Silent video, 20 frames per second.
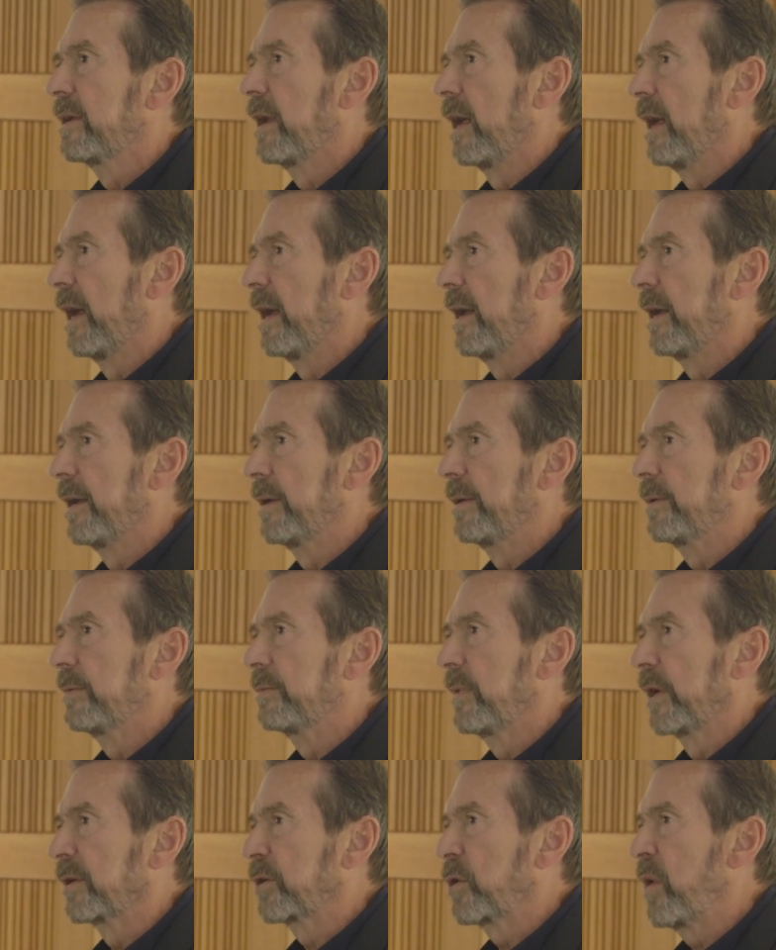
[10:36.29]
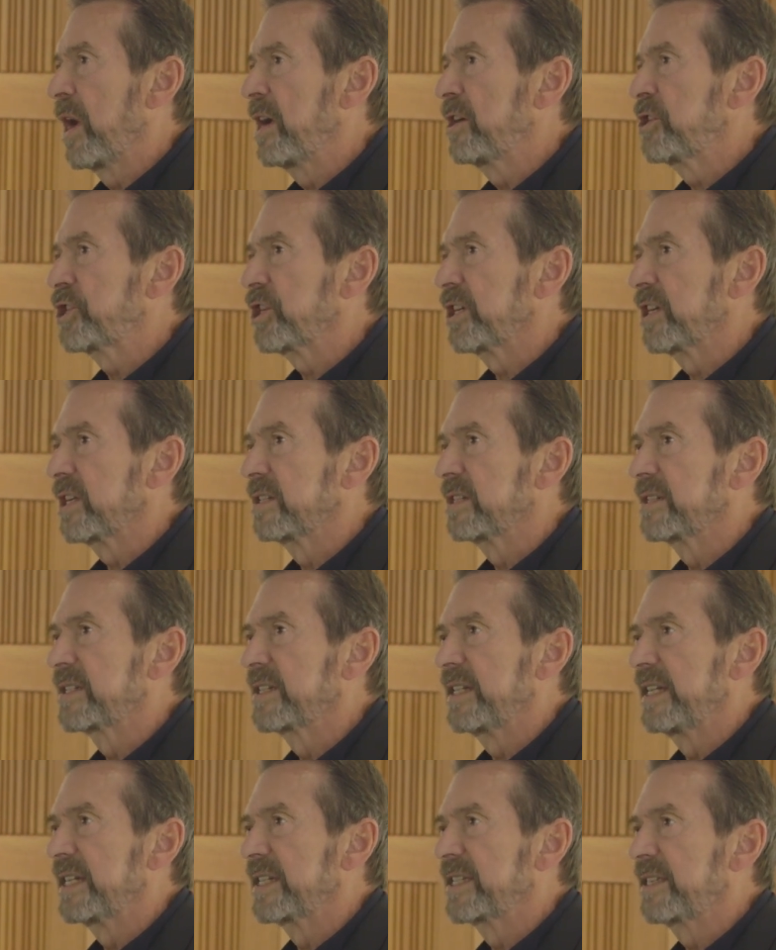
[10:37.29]
um,
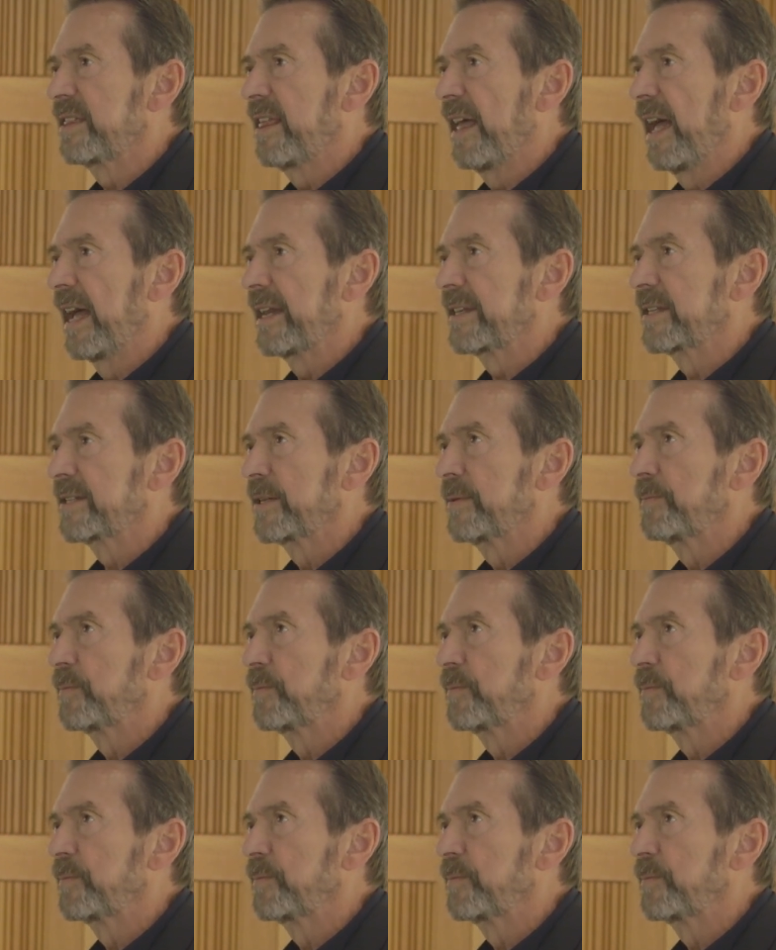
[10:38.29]
equations is that